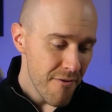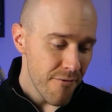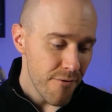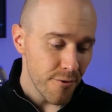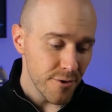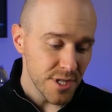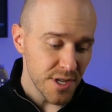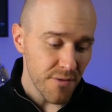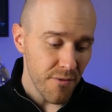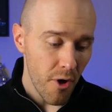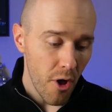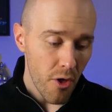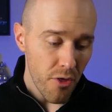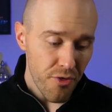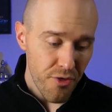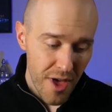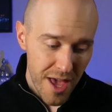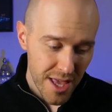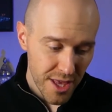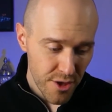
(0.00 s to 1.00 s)
First of all,
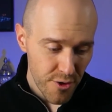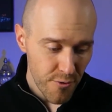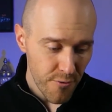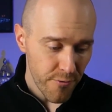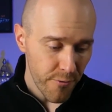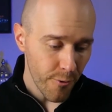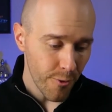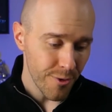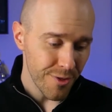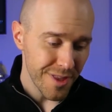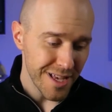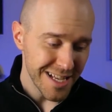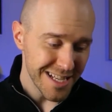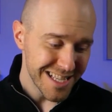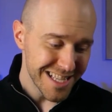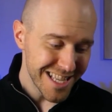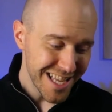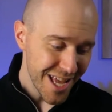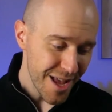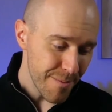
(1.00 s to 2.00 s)
thank you for
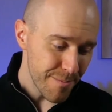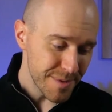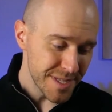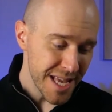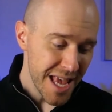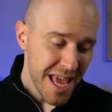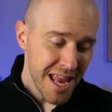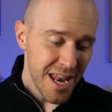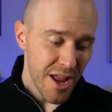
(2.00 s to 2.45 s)
these tips.